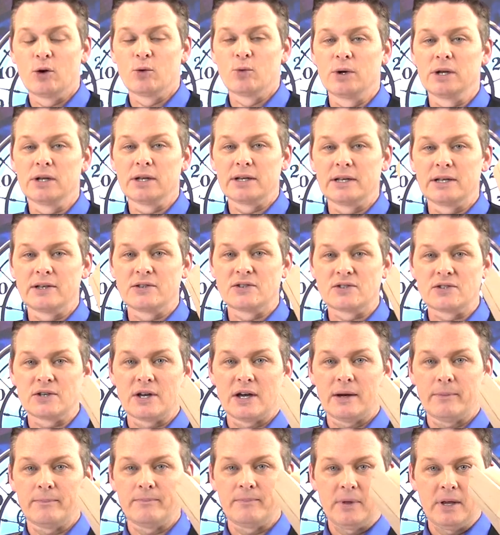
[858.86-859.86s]
No, really, it's,
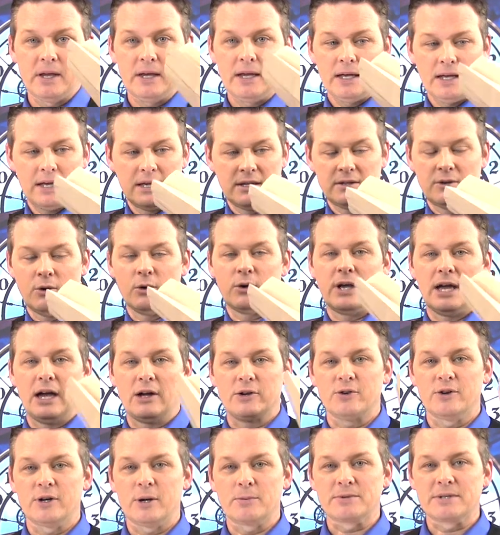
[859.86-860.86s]
uh, okay,
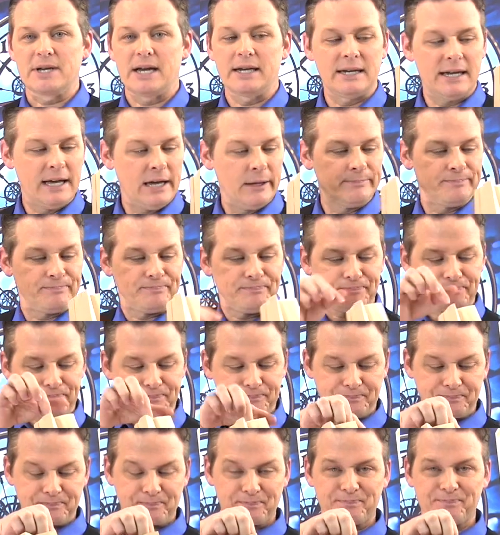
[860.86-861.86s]
I'll turn it upside down.
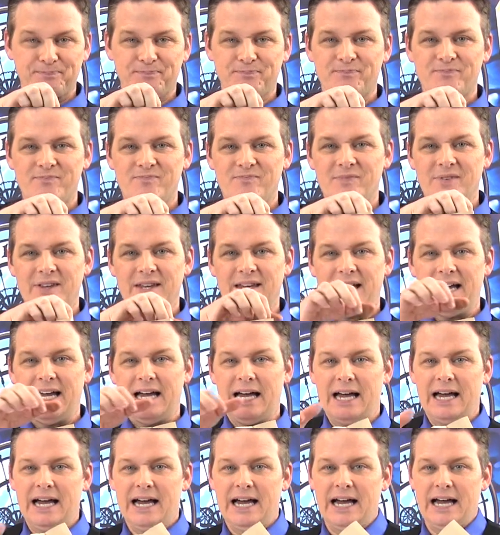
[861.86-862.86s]

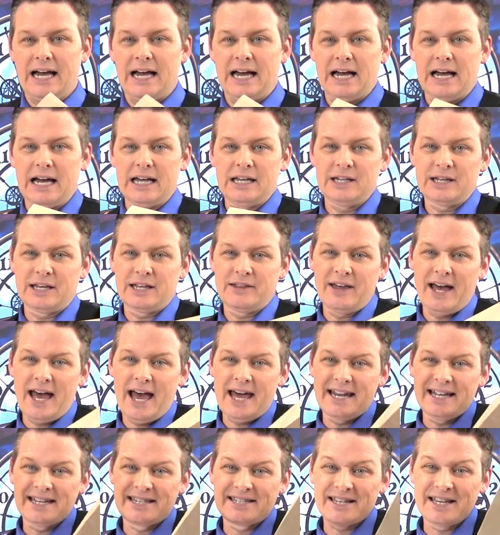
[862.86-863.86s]
Ah, look at
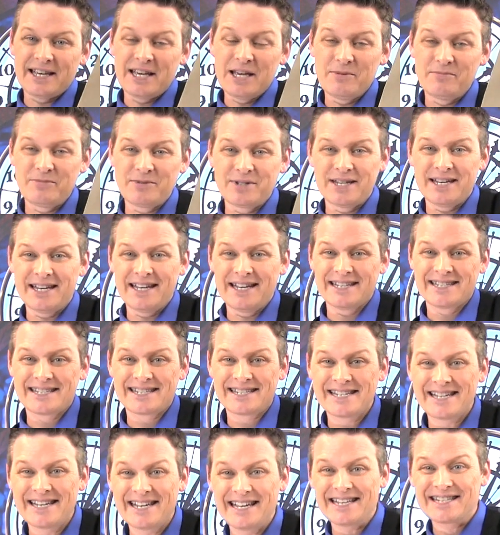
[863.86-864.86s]
that. It's empty.
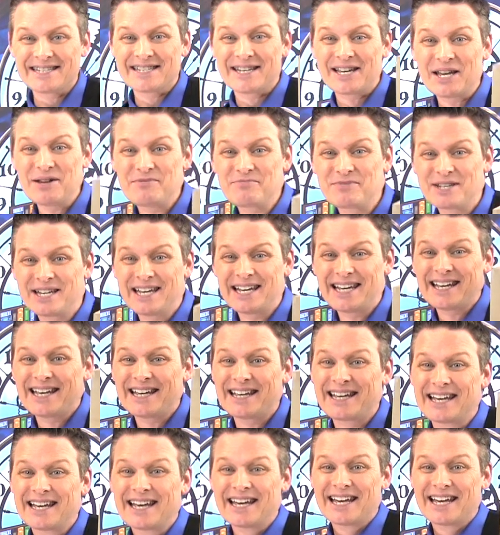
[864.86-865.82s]
See, it's empty,